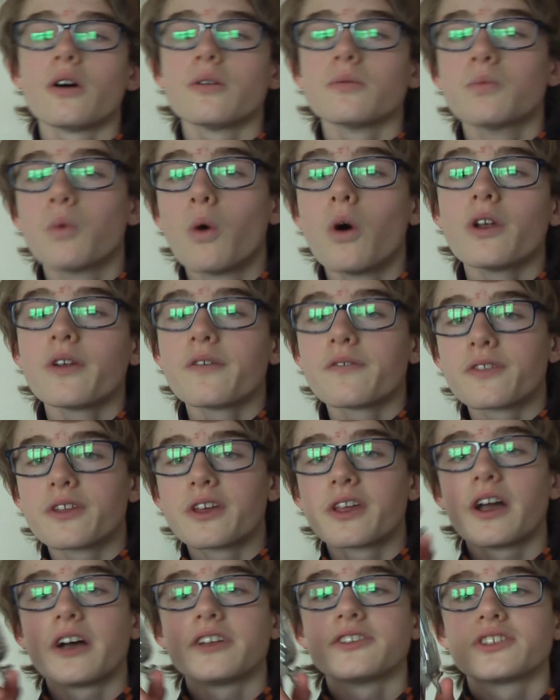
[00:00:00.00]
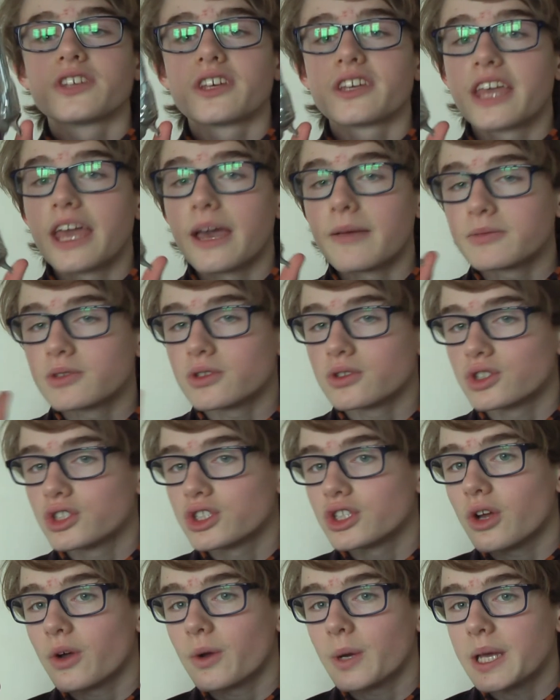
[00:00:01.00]
one of the guns I kept on
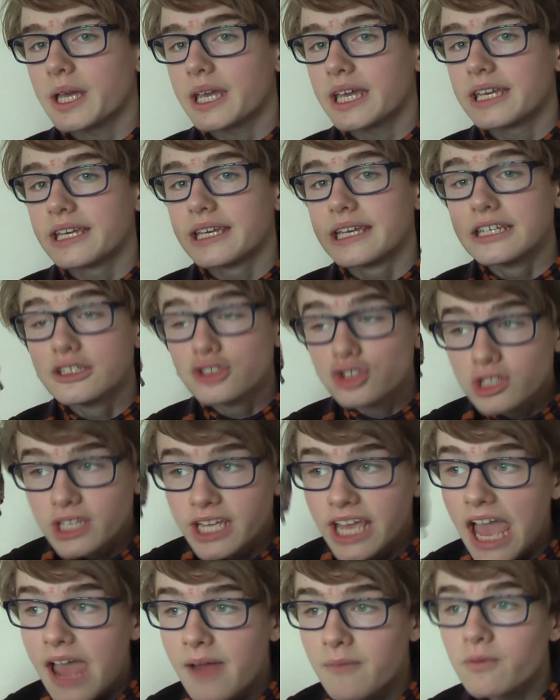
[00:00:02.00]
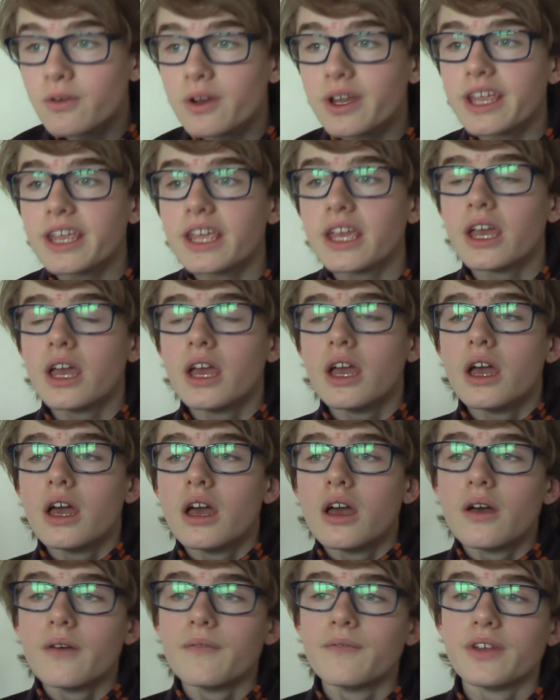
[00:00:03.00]
showing in literally every
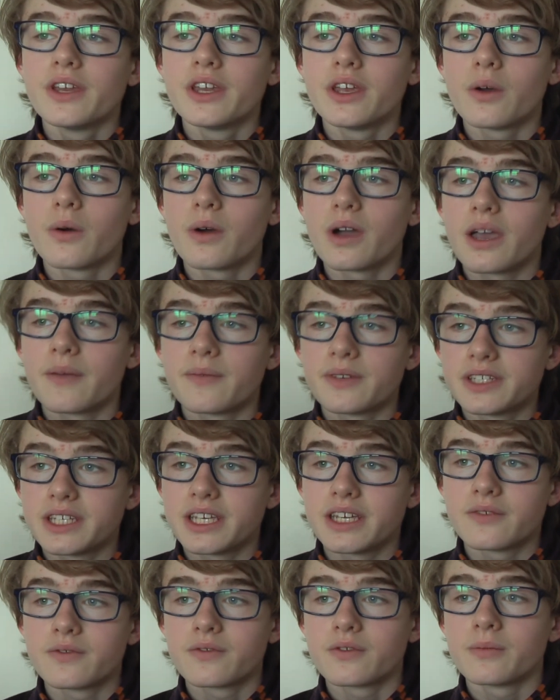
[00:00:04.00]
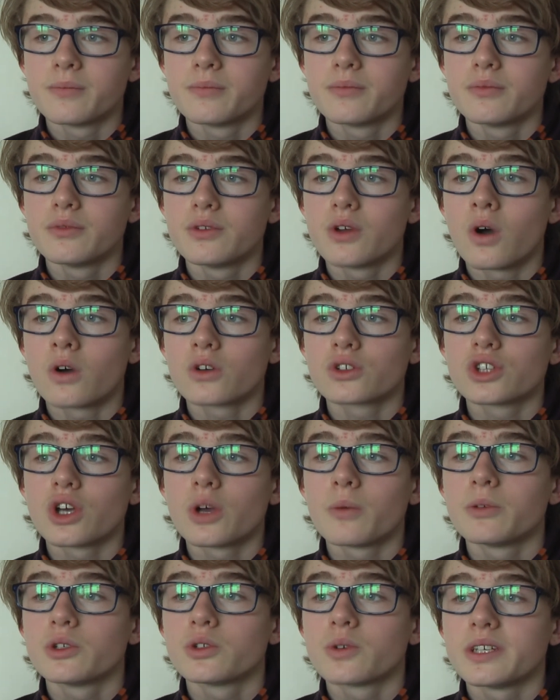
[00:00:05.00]
video I ever did from
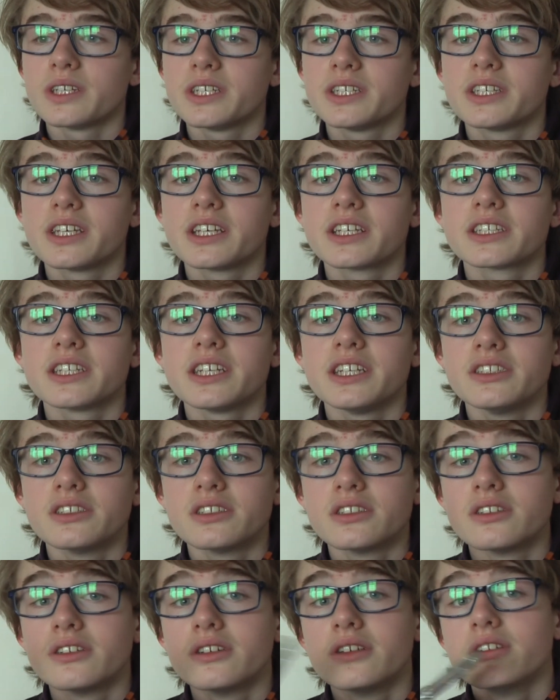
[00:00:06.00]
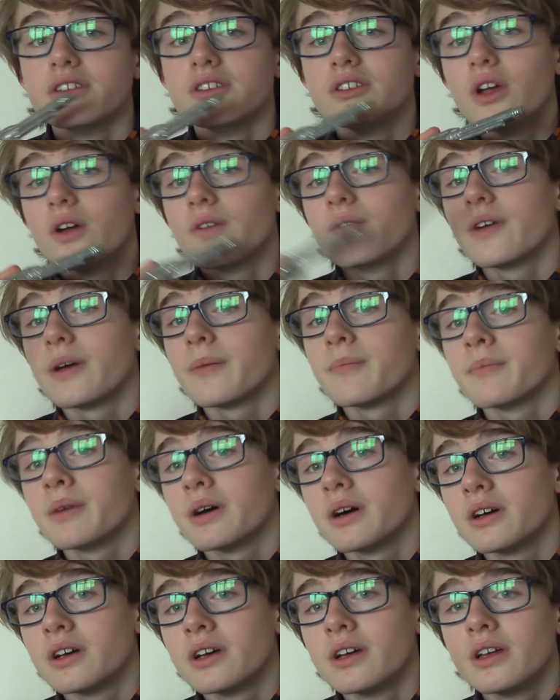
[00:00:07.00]
October 2016 to
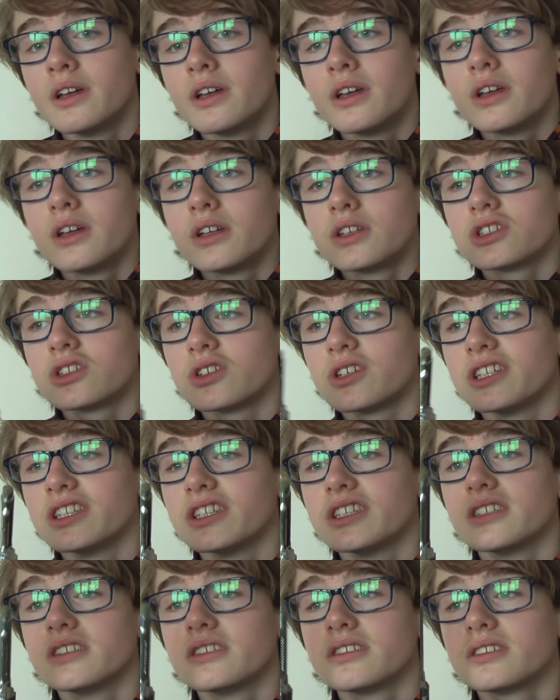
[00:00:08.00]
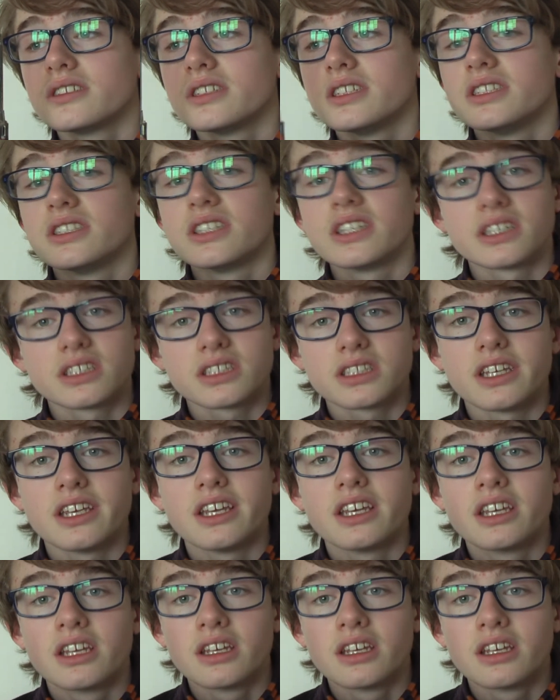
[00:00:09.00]
November 2016.